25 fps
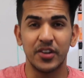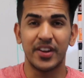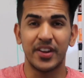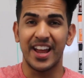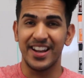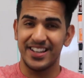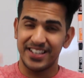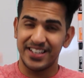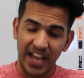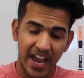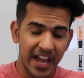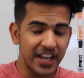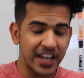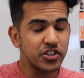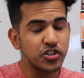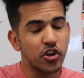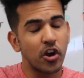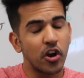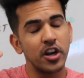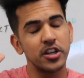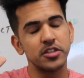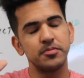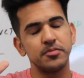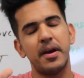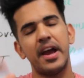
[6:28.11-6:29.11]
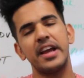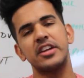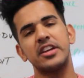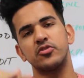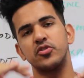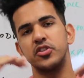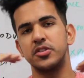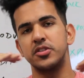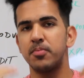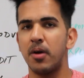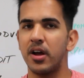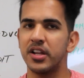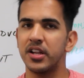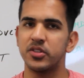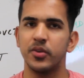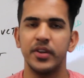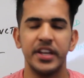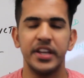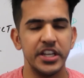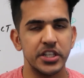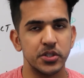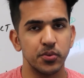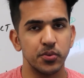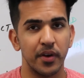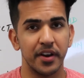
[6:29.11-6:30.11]
You get 10 chargebacks, respond
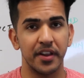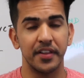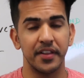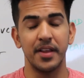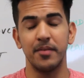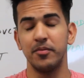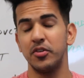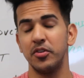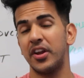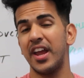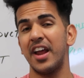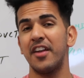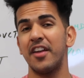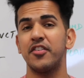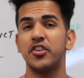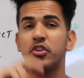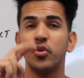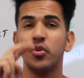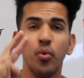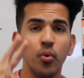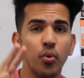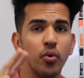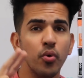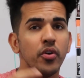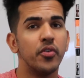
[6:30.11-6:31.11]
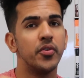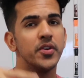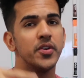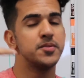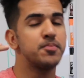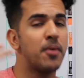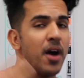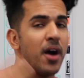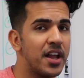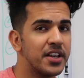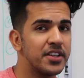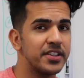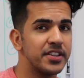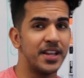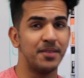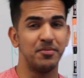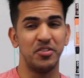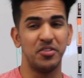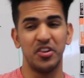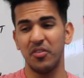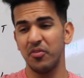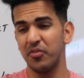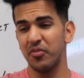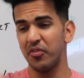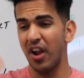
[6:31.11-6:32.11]
to each one of them. You get 2, respond to
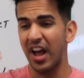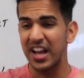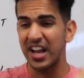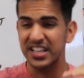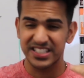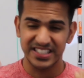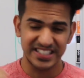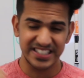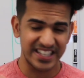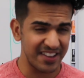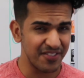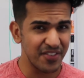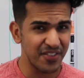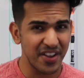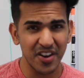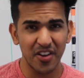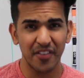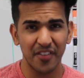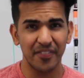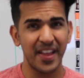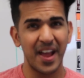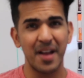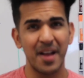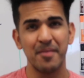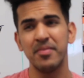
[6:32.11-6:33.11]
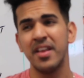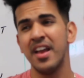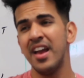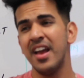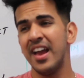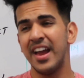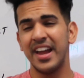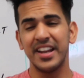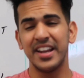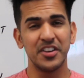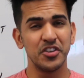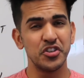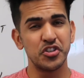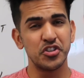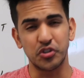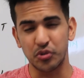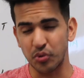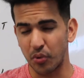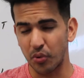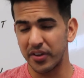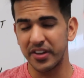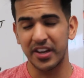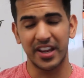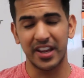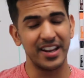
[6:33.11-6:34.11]
them. You lost 7 of them, and you're
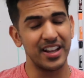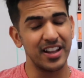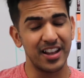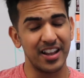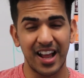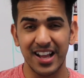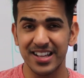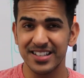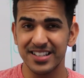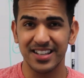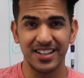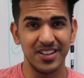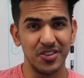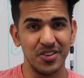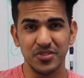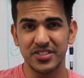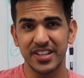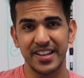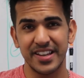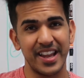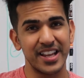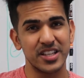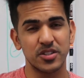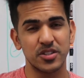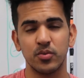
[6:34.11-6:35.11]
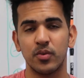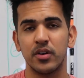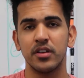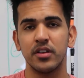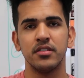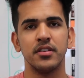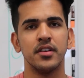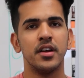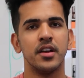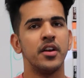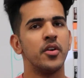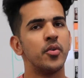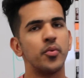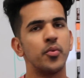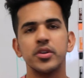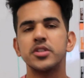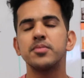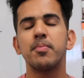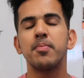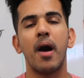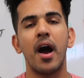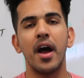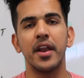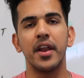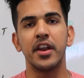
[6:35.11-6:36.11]
surely gonna lose the next one,
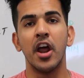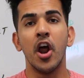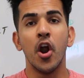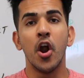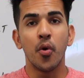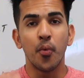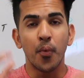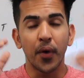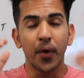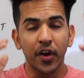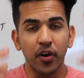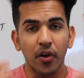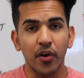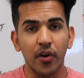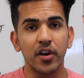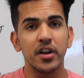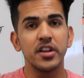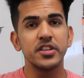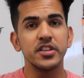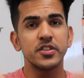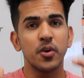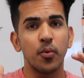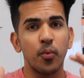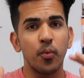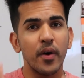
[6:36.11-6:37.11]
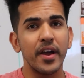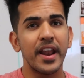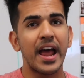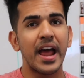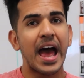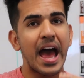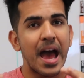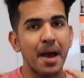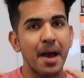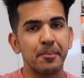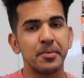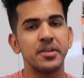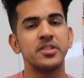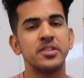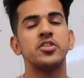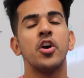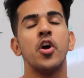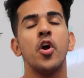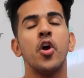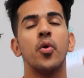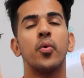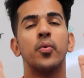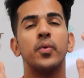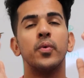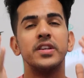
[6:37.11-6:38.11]
respond. Regardless of what happens,
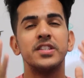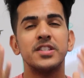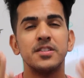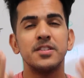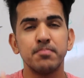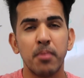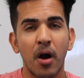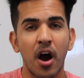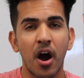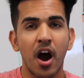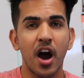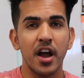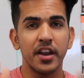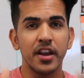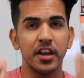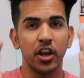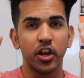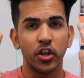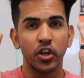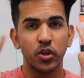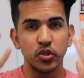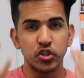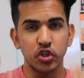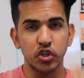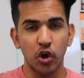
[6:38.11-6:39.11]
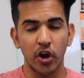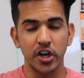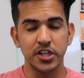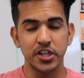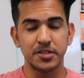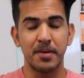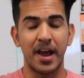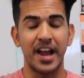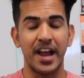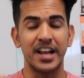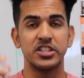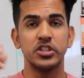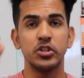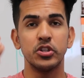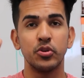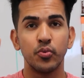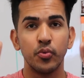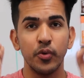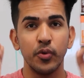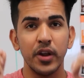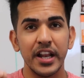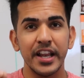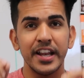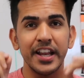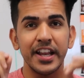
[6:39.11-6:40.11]
respond to chargebacks. You
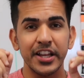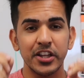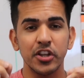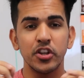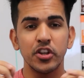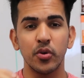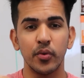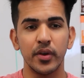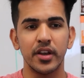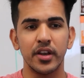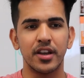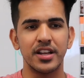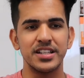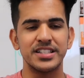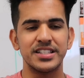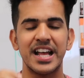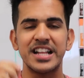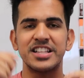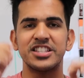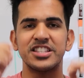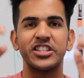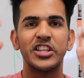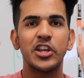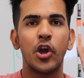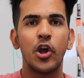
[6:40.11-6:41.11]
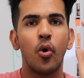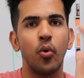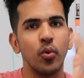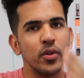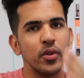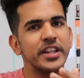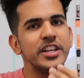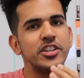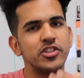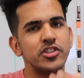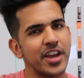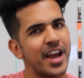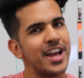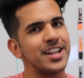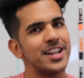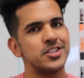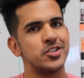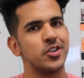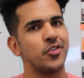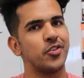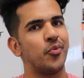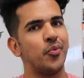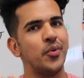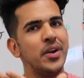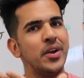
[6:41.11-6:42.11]
really need to do it, because that's the only
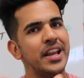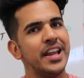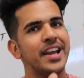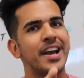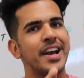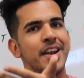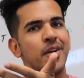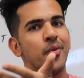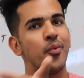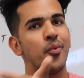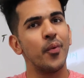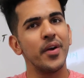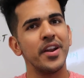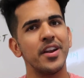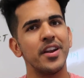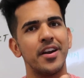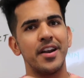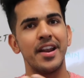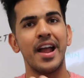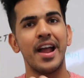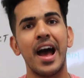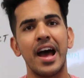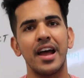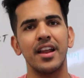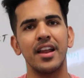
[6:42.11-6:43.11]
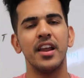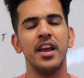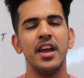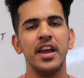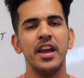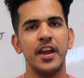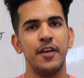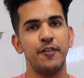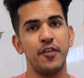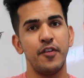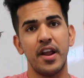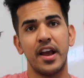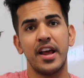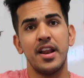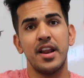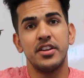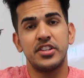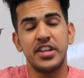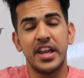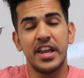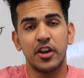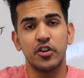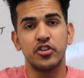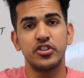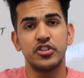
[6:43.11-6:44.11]
chance you're really gonna win or not. If you're not gonna
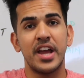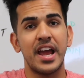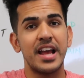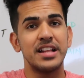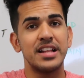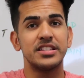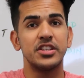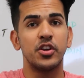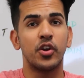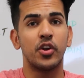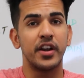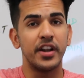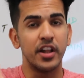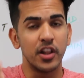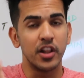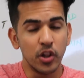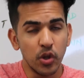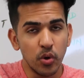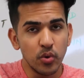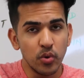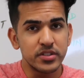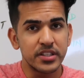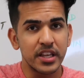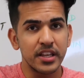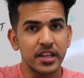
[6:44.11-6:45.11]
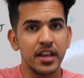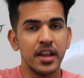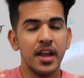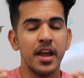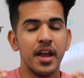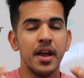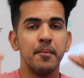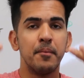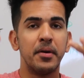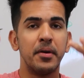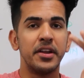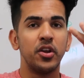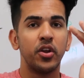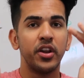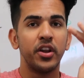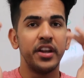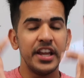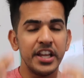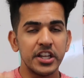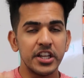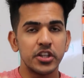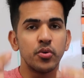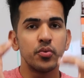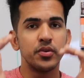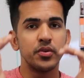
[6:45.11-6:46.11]
take your chance, you're gonna lose it, but you
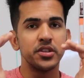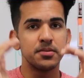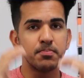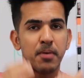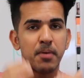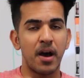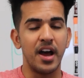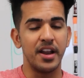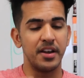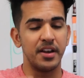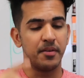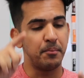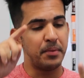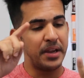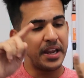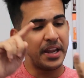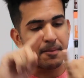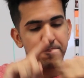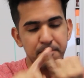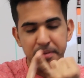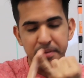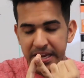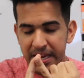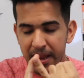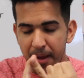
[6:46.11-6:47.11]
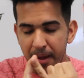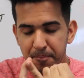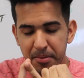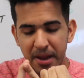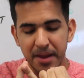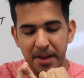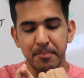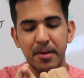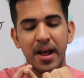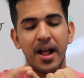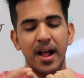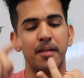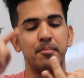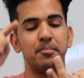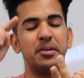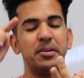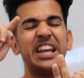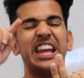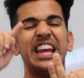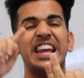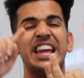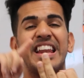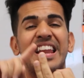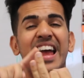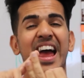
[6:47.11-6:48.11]
need to respond. Be it PayPal,
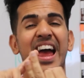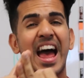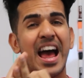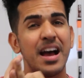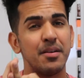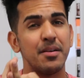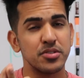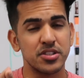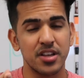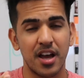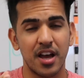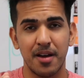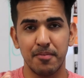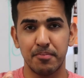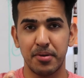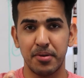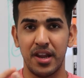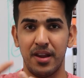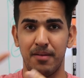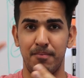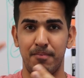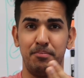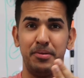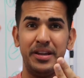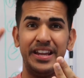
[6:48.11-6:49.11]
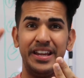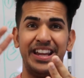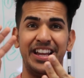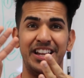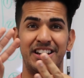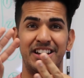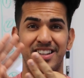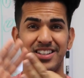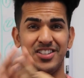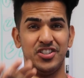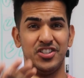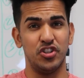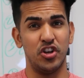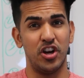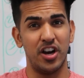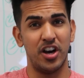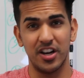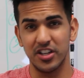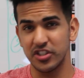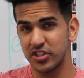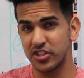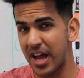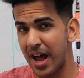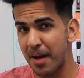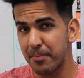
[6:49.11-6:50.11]
be it Amazon Pay, be it
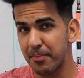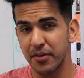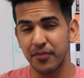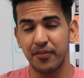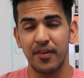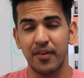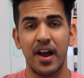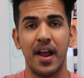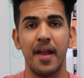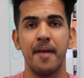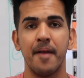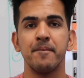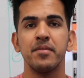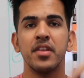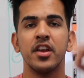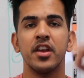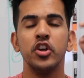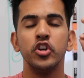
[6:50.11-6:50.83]
Shopify.